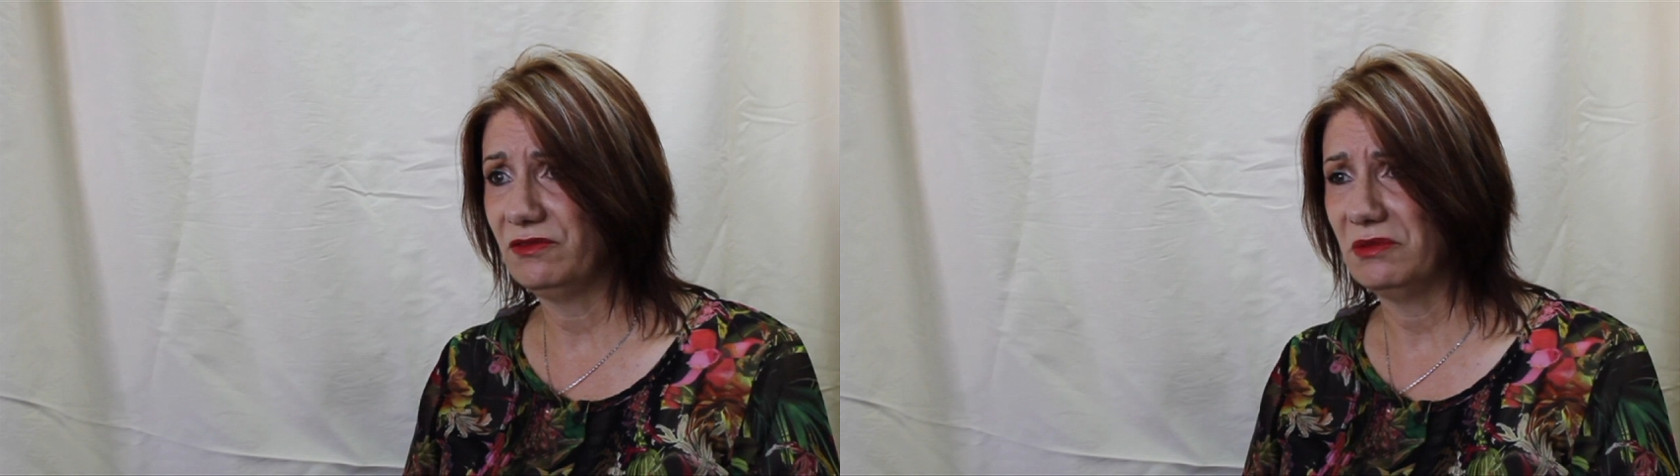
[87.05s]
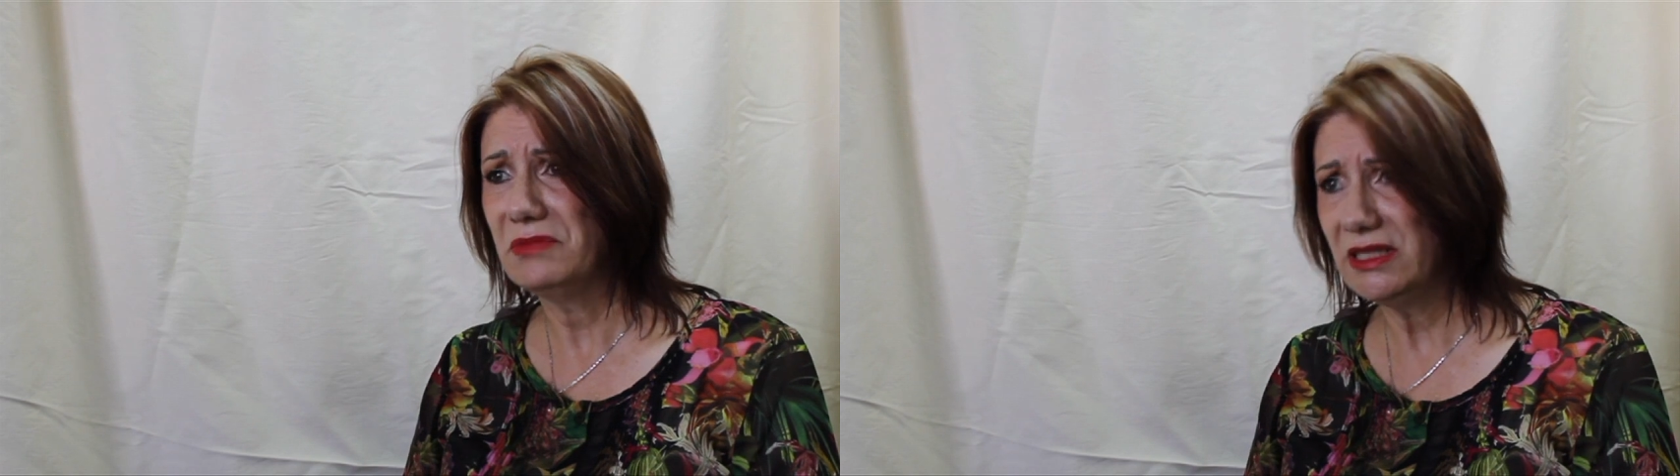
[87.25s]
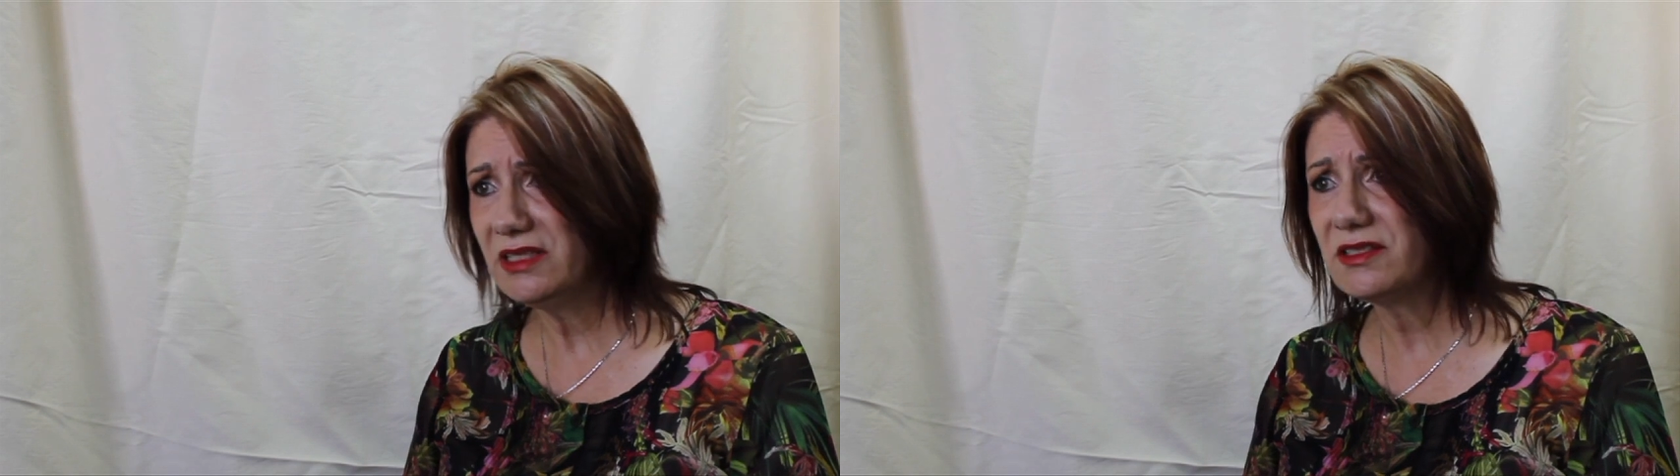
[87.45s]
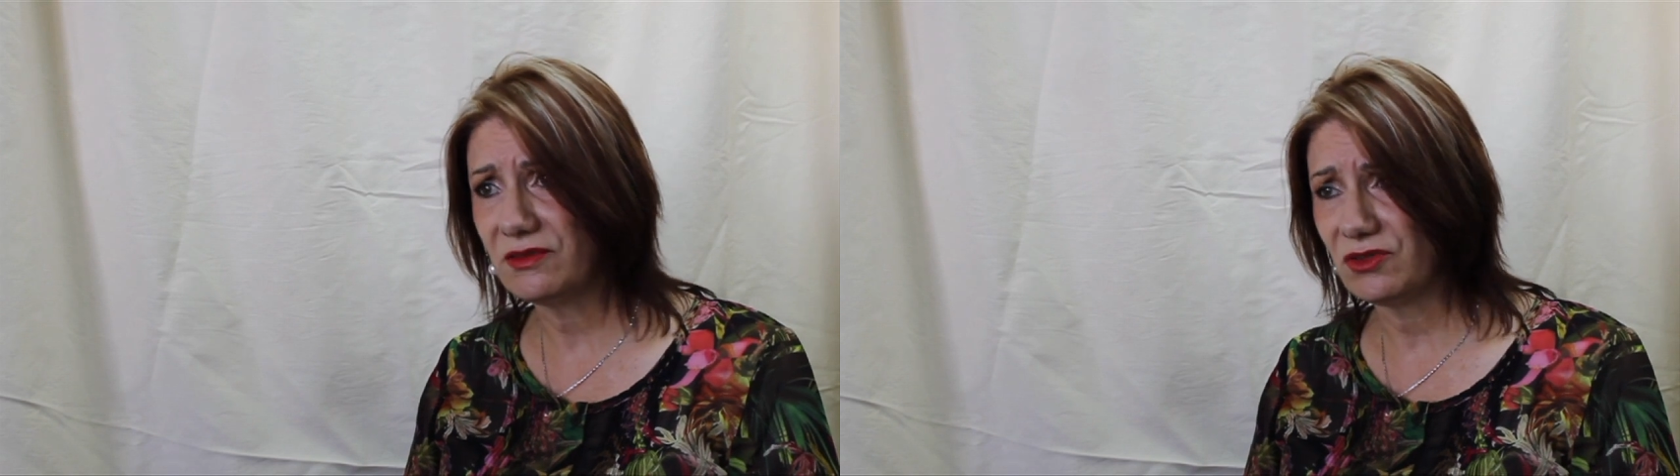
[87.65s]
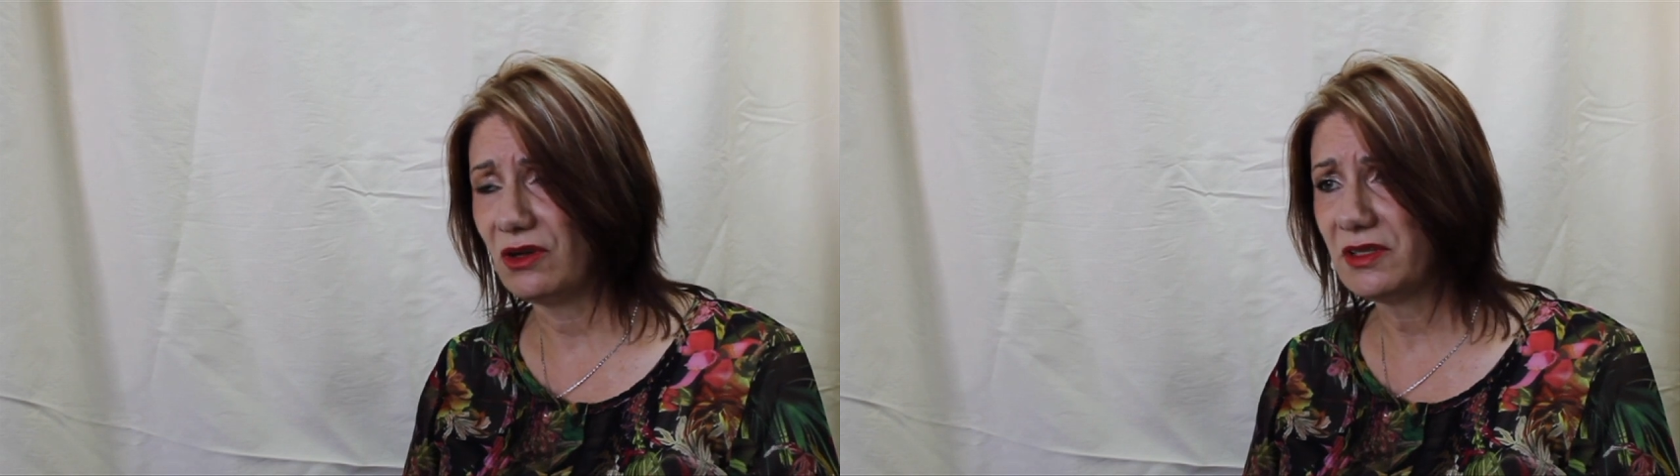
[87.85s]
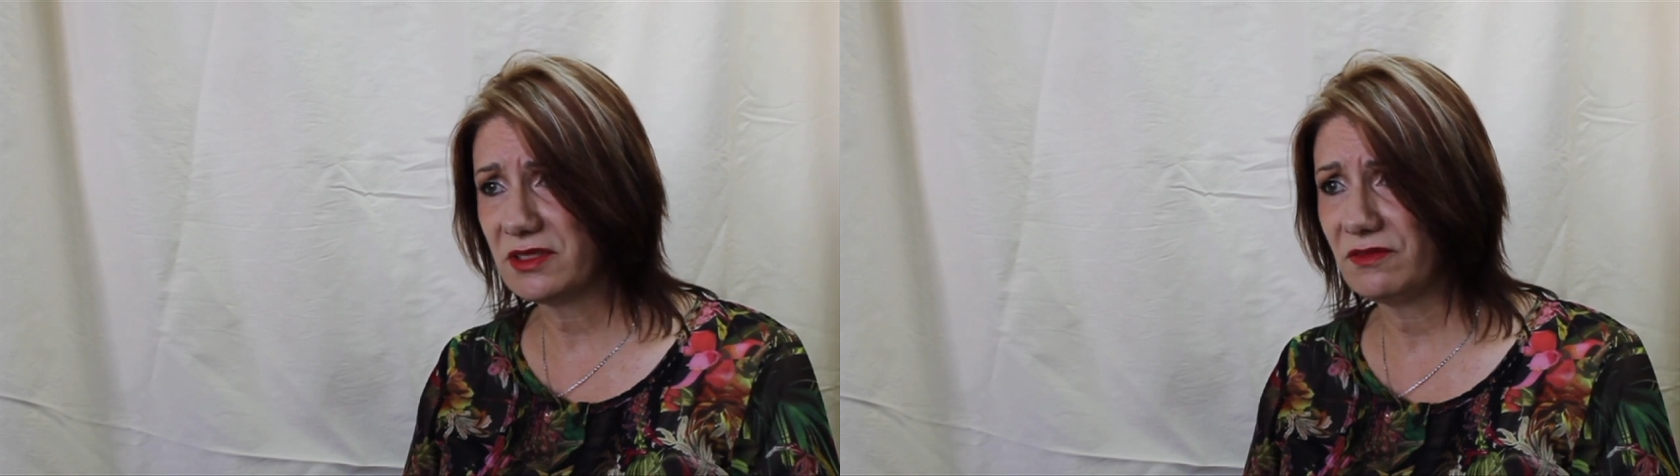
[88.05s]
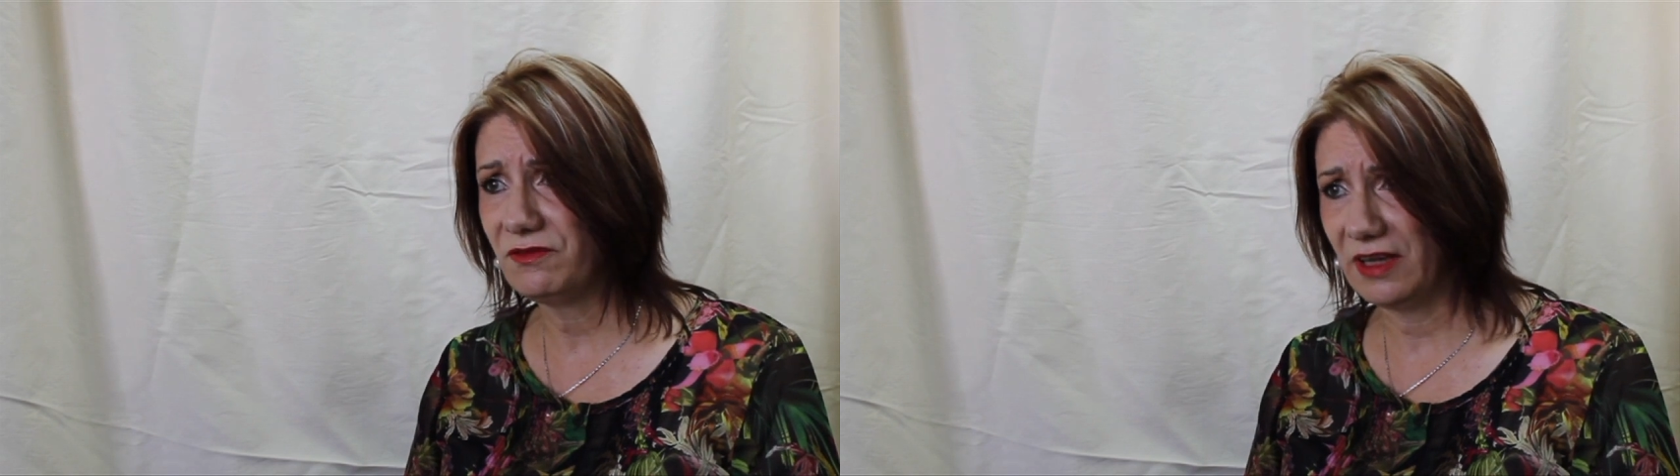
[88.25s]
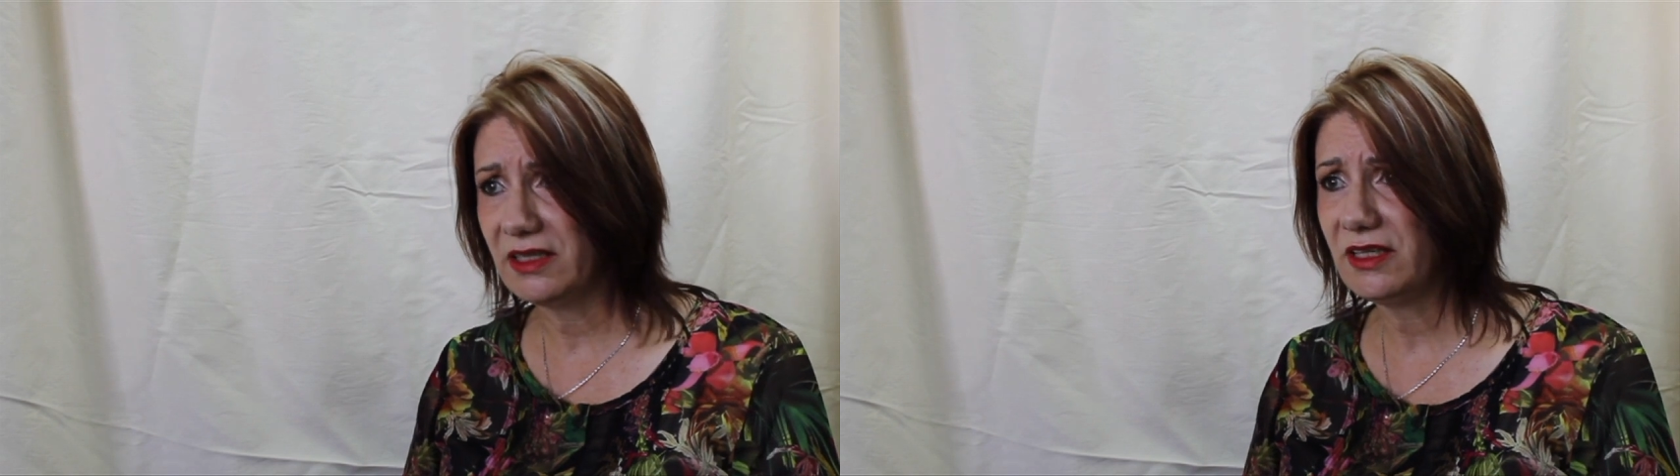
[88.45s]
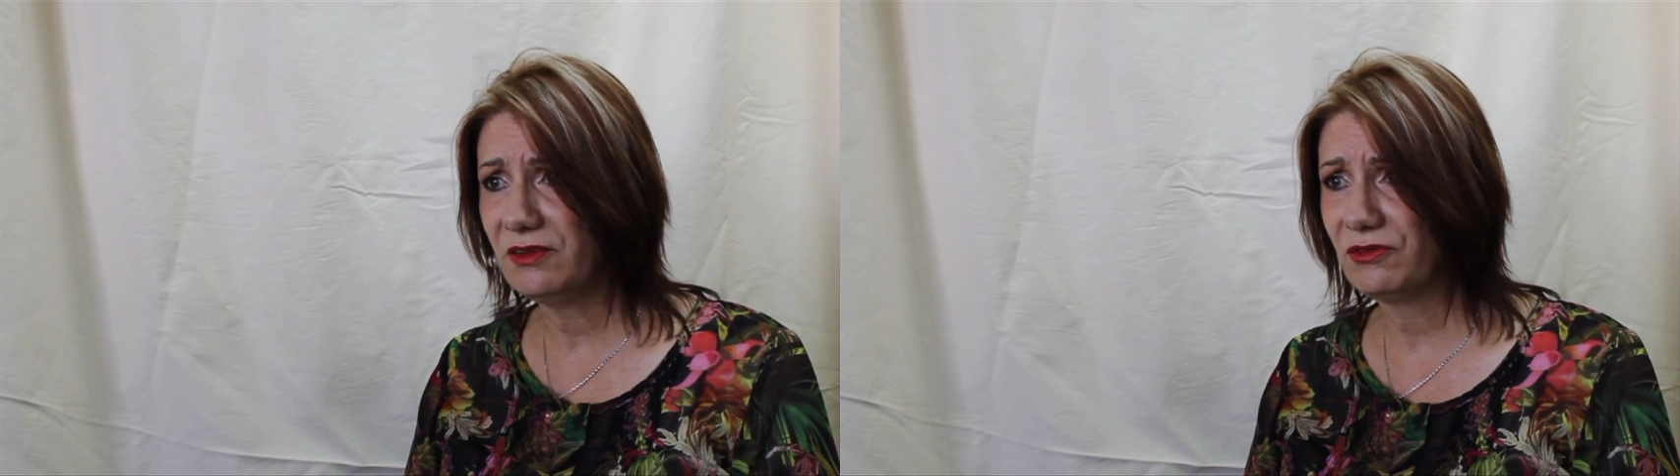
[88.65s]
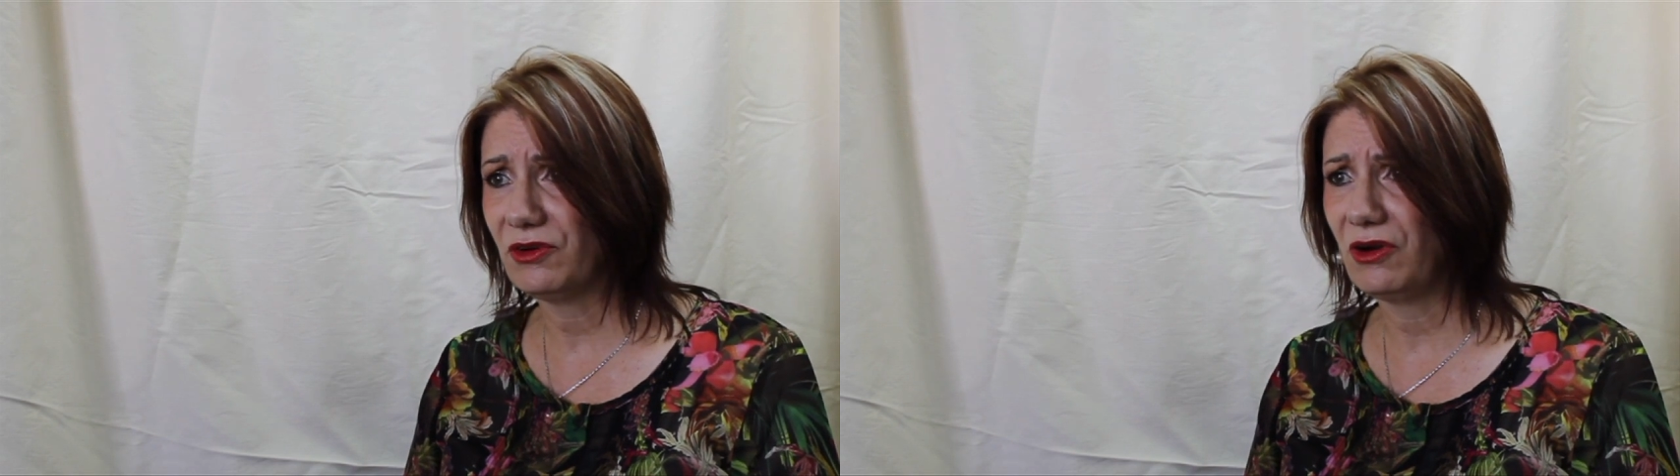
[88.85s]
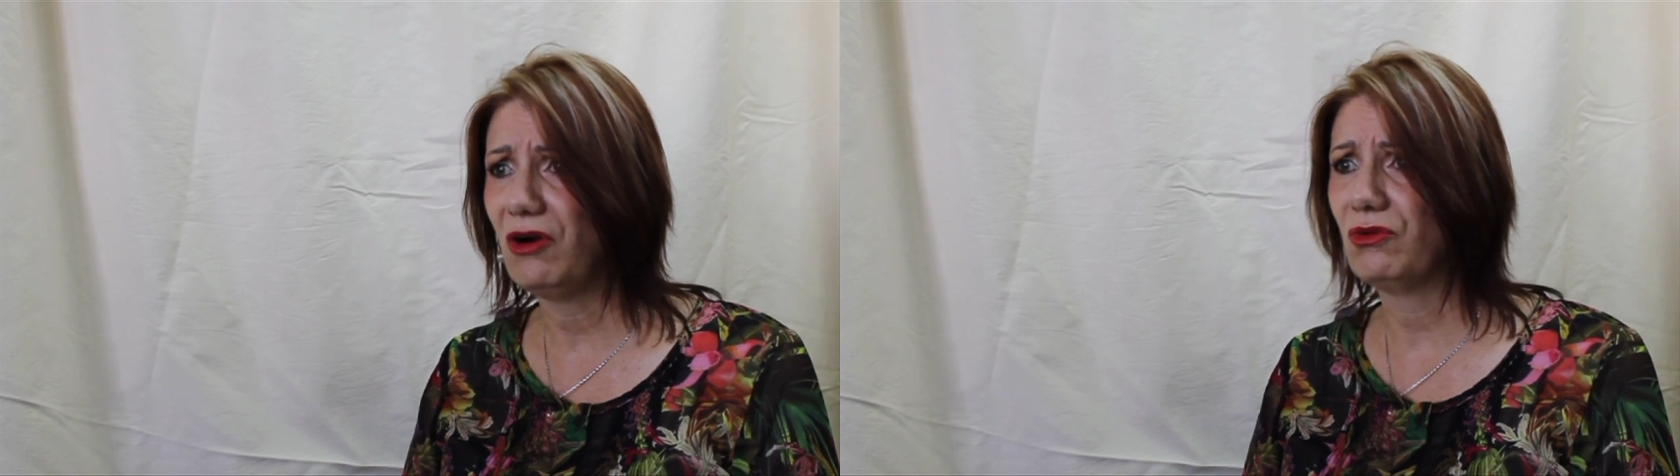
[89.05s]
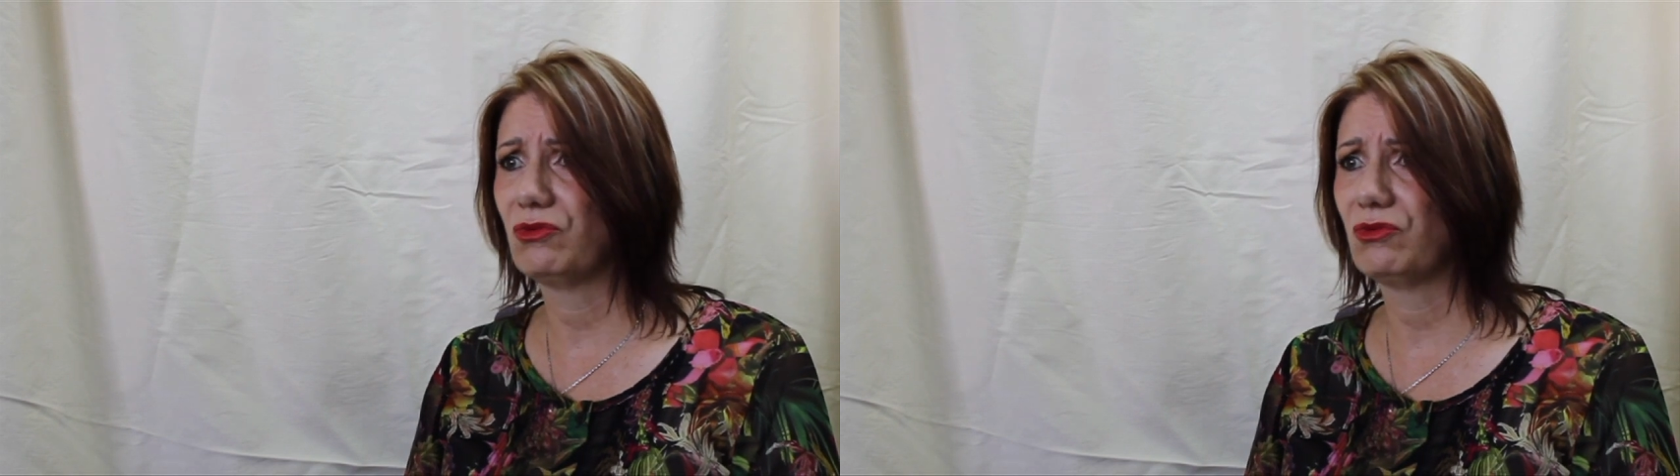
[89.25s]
for millions of dollars of funding for a whole